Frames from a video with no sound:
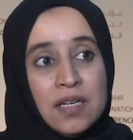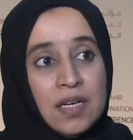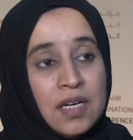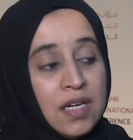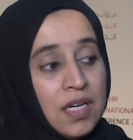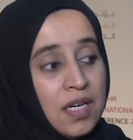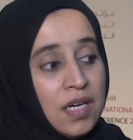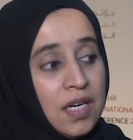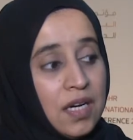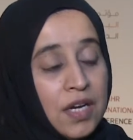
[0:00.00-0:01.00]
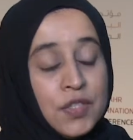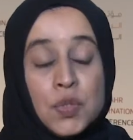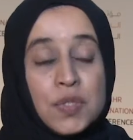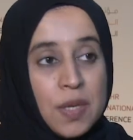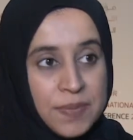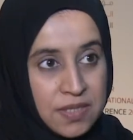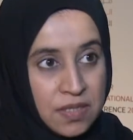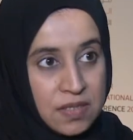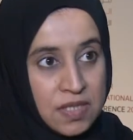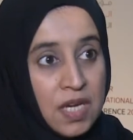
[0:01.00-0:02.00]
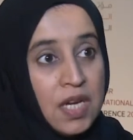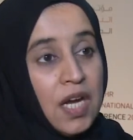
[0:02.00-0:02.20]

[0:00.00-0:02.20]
a new substance,